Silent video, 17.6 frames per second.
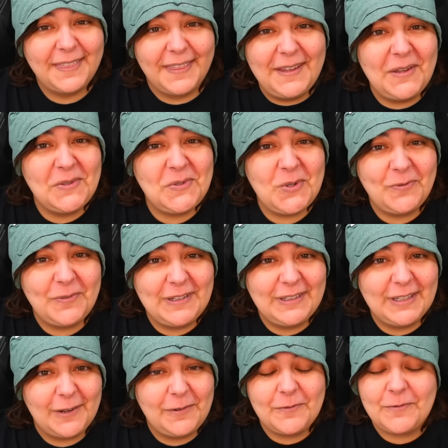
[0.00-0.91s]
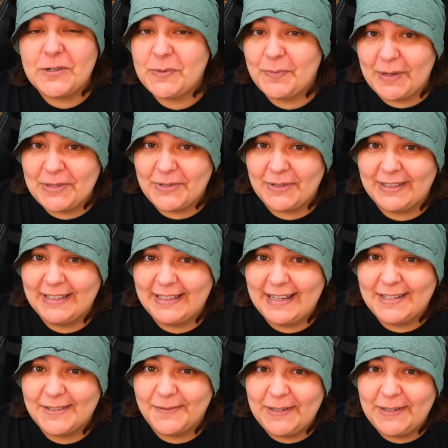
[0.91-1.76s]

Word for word: Thank you, Sophie and Toffee, for sponsoring today's